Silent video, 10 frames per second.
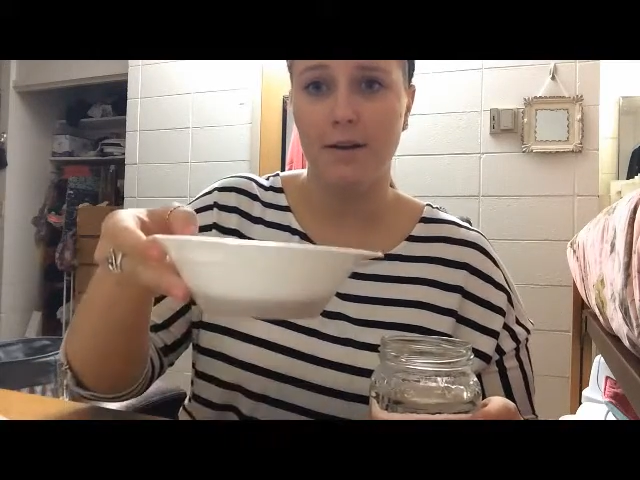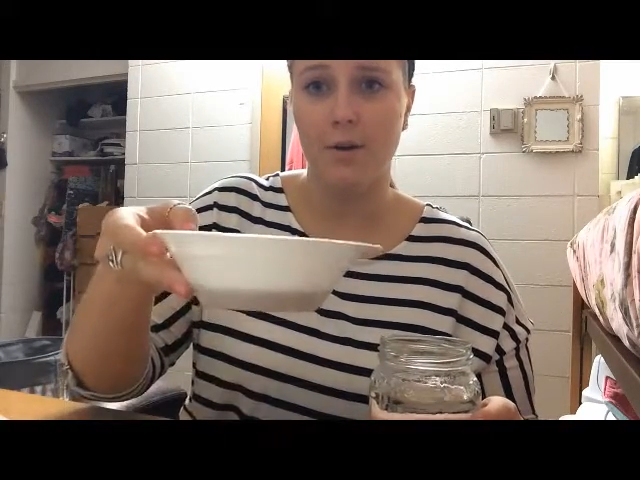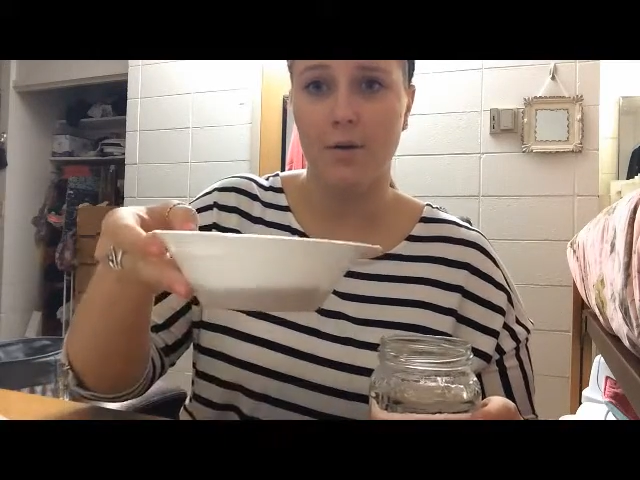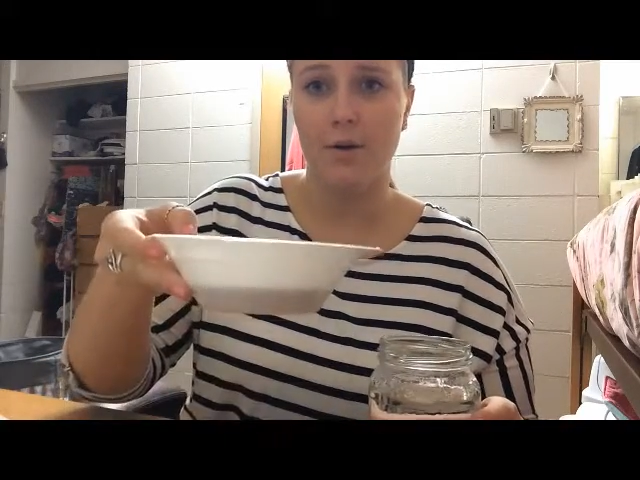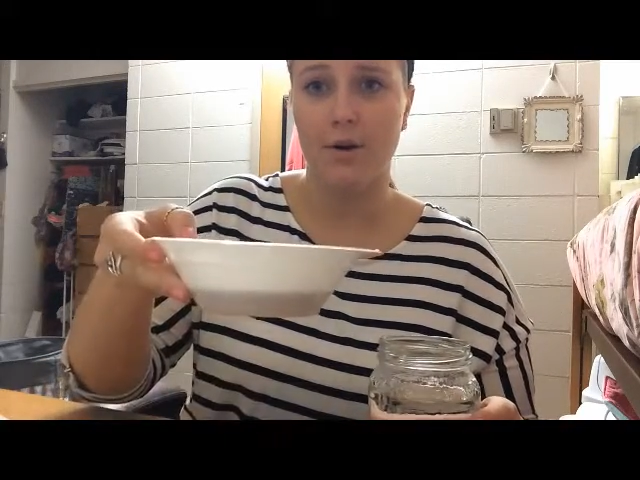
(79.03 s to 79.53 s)

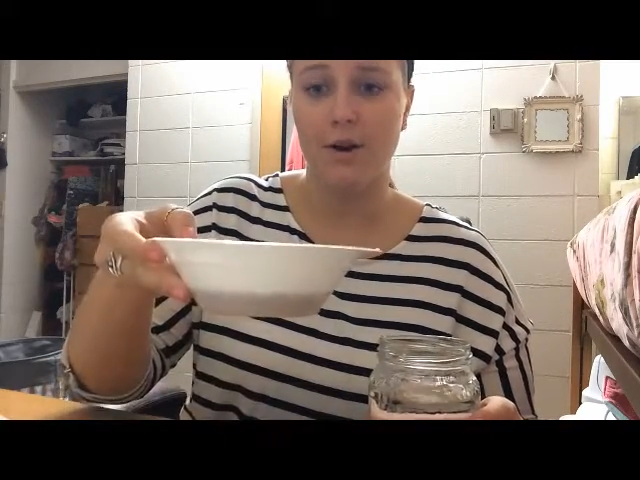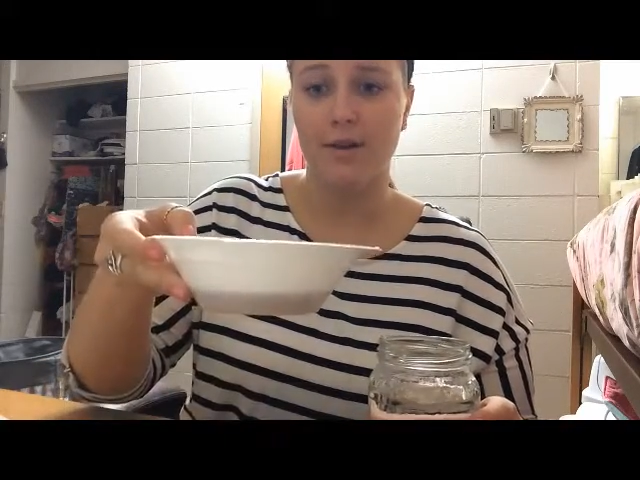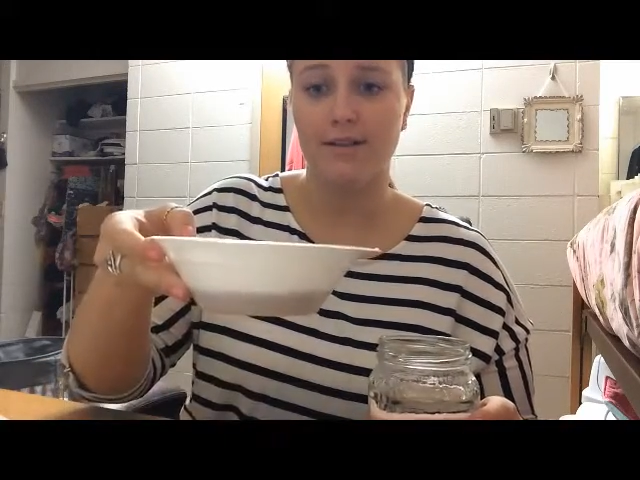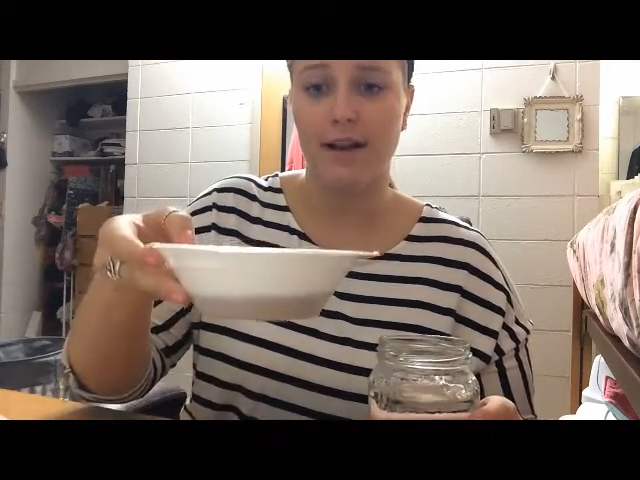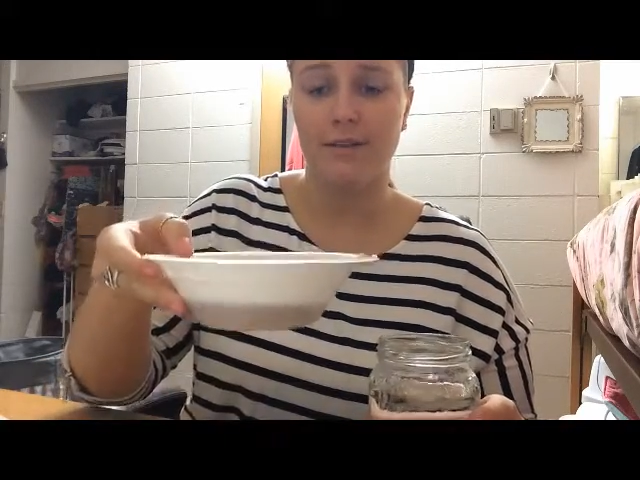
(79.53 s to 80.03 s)
or
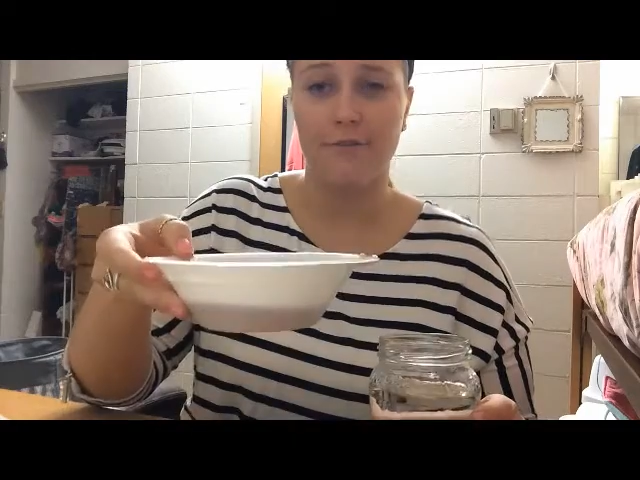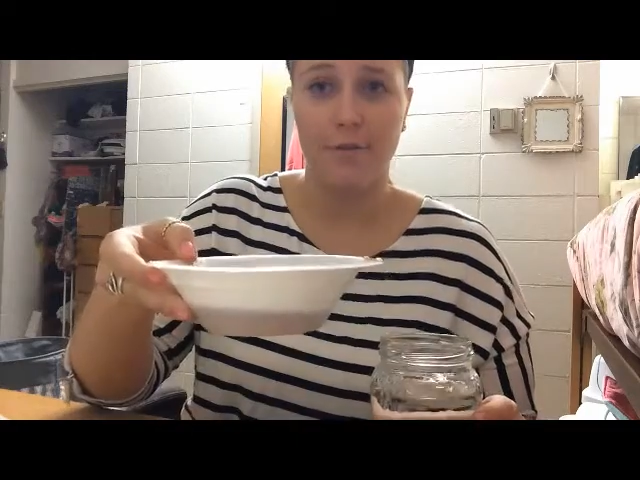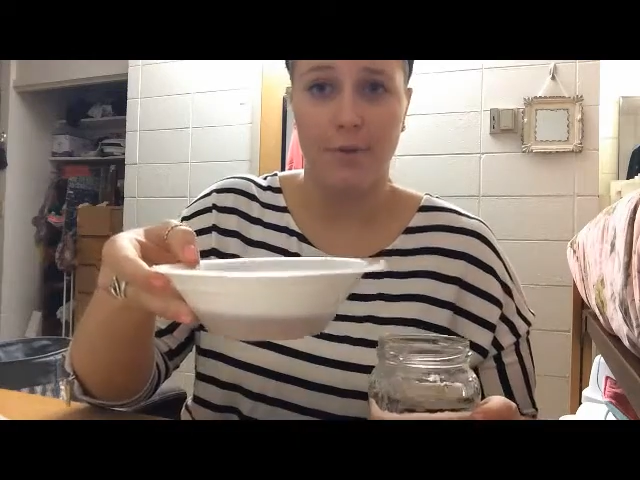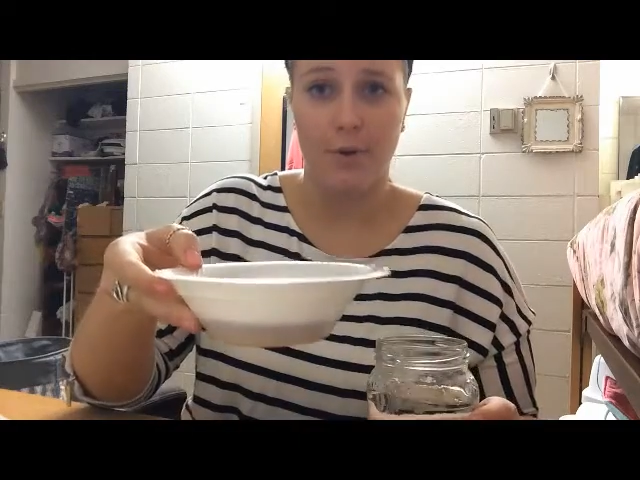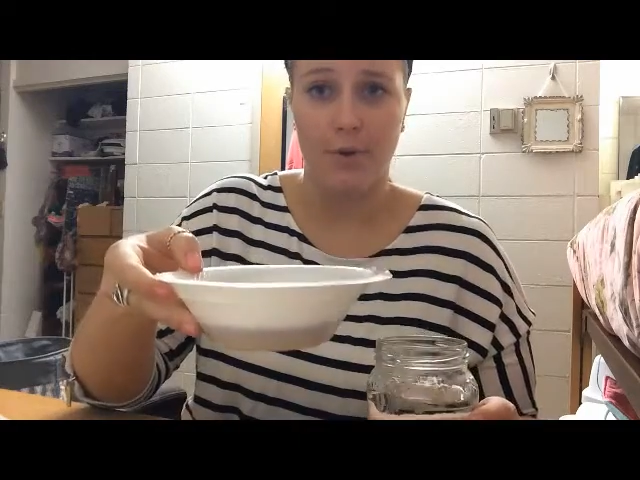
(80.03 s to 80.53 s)

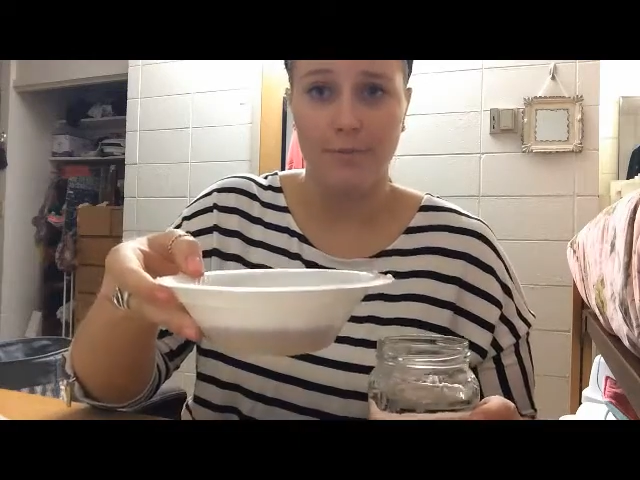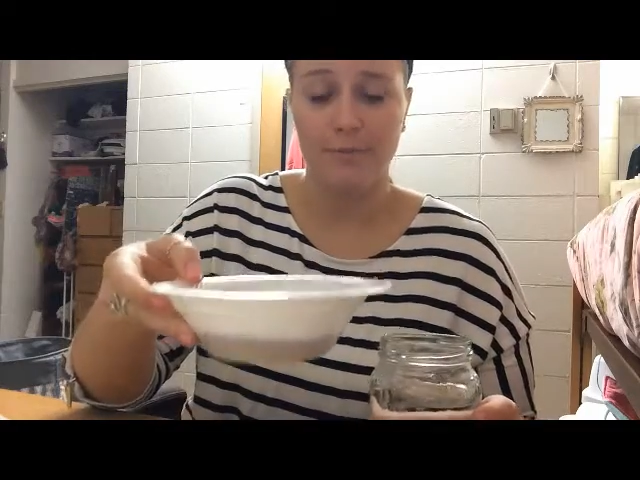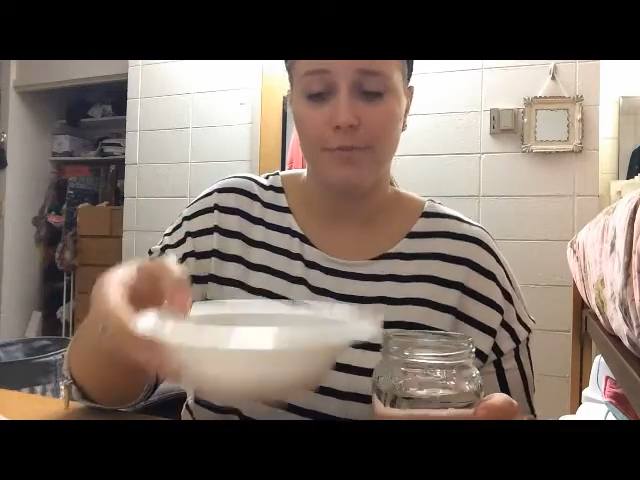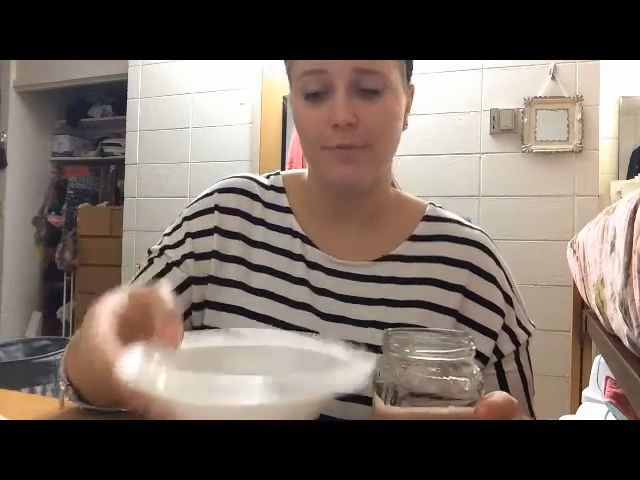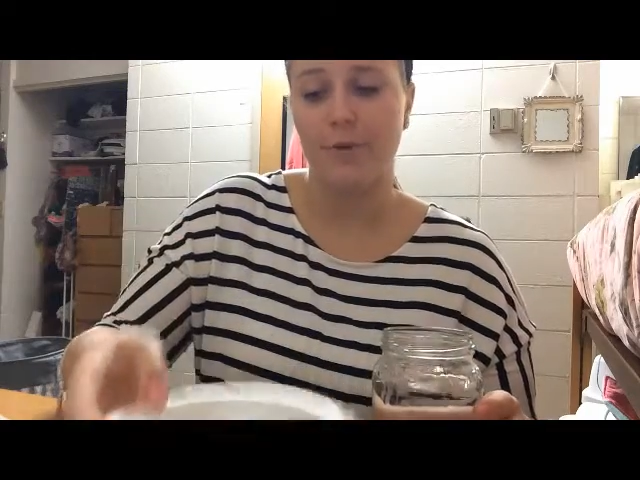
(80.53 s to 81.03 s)
styrofoam bowl
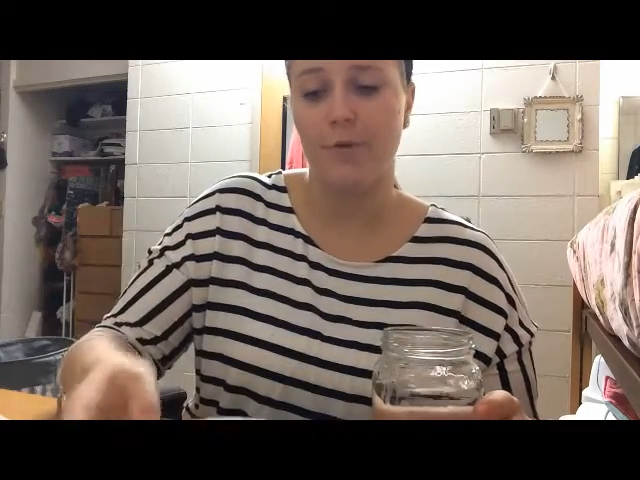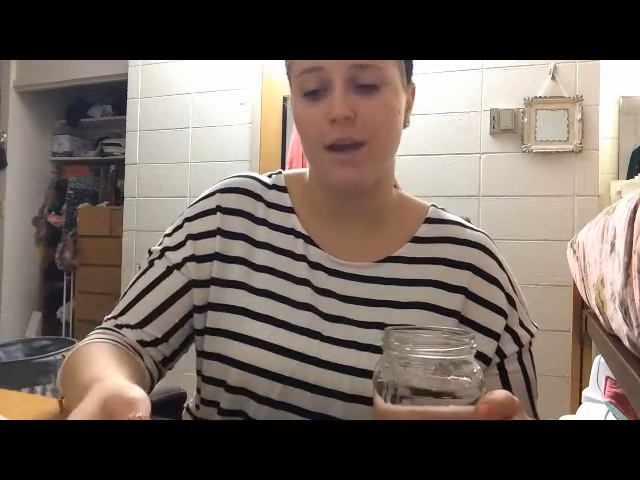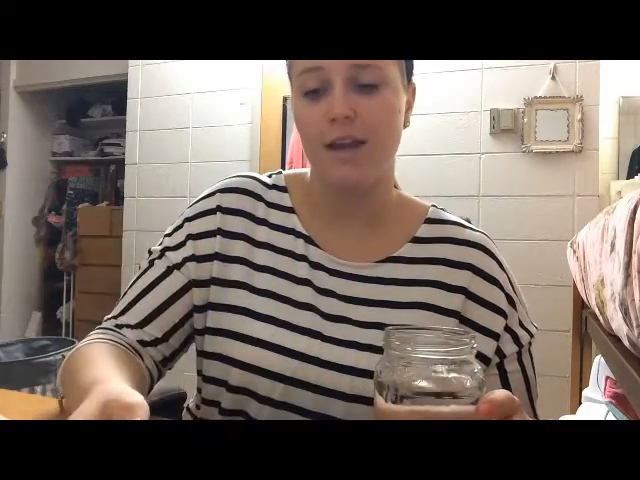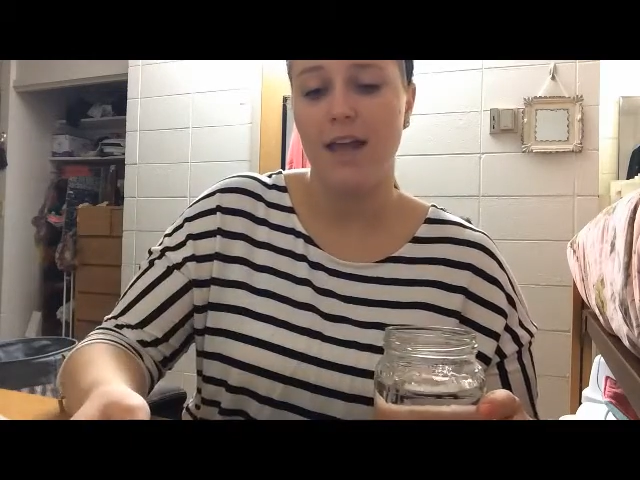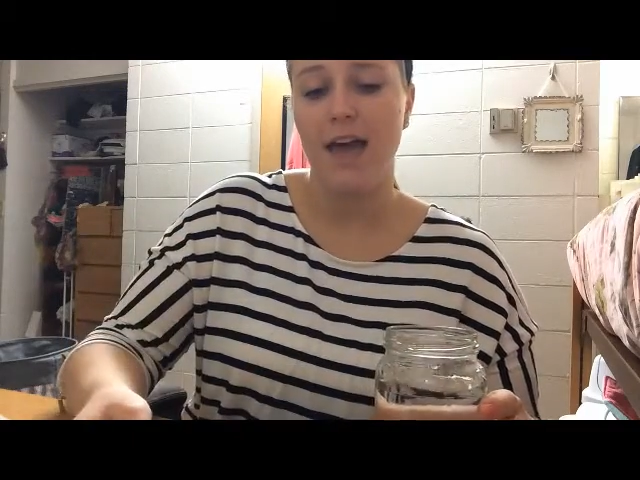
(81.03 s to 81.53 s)
for one,